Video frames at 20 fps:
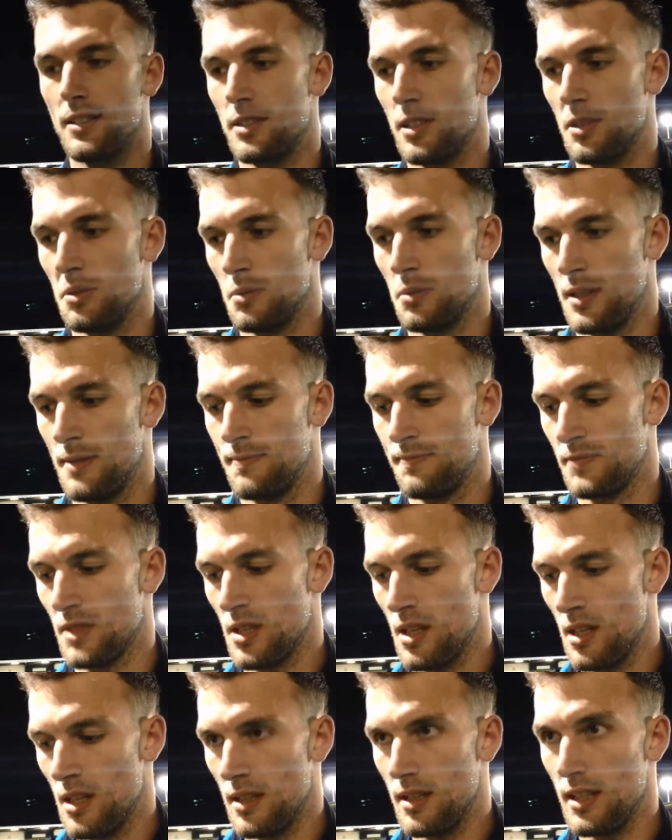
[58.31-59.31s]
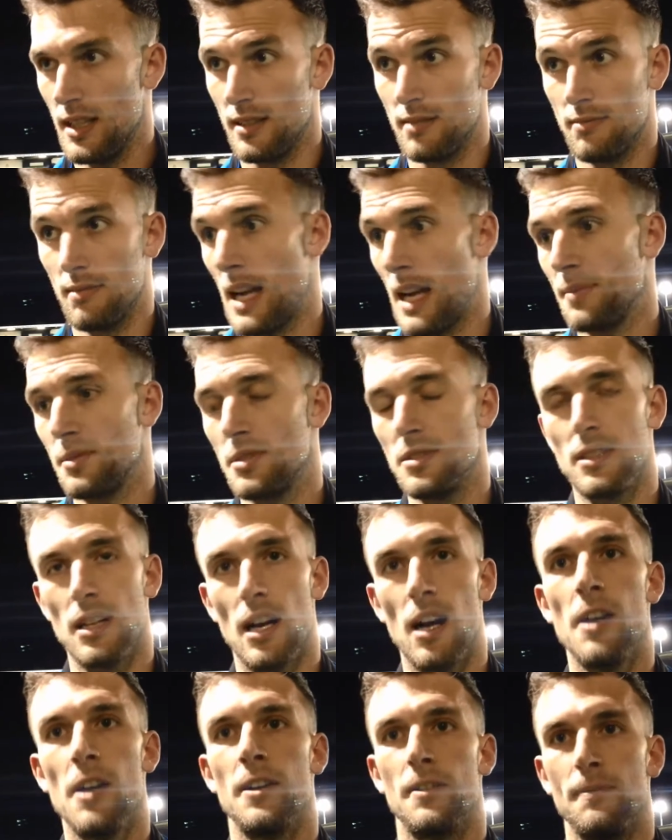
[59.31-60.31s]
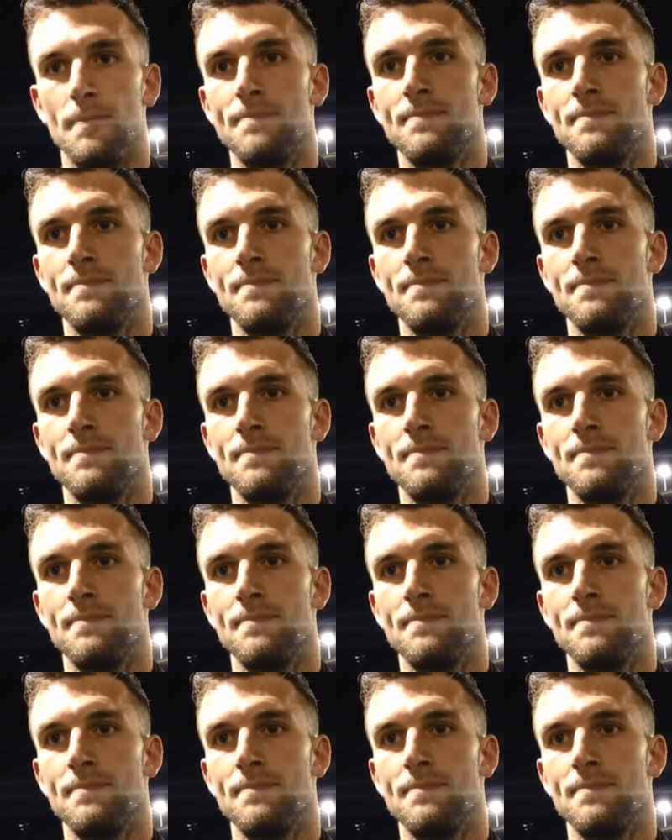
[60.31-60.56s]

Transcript: So um, yeah, absolutely delighted.